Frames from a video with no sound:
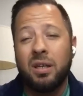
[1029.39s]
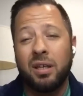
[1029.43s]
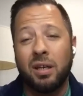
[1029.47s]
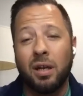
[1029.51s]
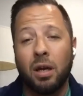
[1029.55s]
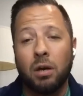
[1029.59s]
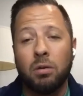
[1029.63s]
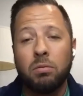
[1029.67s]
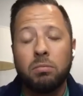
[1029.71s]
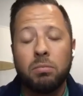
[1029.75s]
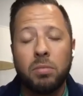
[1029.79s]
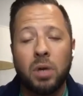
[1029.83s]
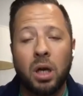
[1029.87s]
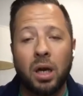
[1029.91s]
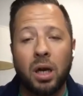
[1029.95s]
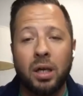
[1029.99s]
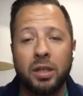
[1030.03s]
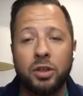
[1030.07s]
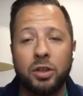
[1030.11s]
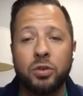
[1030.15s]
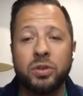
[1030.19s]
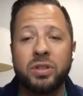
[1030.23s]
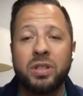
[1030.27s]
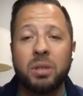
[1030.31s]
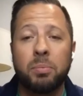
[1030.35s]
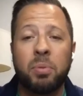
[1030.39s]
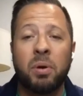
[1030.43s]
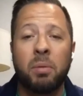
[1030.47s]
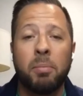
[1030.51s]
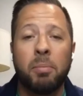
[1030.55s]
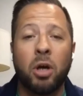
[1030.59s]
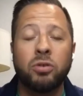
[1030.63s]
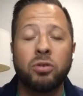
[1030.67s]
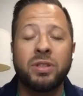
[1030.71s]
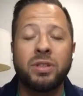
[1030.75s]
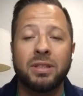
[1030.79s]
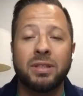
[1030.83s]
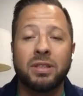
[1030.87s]
you know, uh, use the
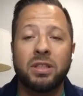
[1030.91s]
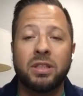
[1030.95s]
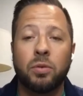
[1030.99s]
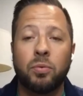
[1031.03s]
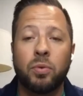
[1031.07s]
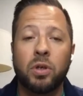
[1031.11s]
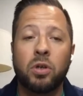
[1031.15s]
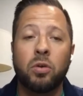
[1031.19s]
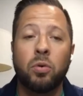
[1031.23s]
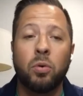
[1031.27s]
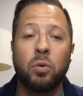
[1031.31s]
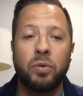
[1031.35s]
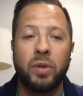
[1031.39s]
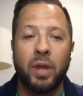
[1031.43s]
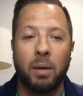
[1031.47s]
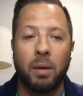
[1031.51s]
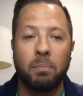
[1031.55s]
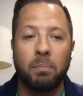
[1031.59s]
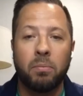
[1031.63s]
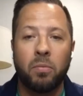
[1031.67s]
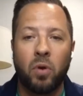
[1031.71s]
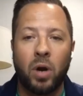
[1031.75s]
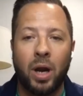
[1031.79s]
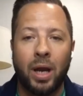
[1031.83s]
promotion to recruit them.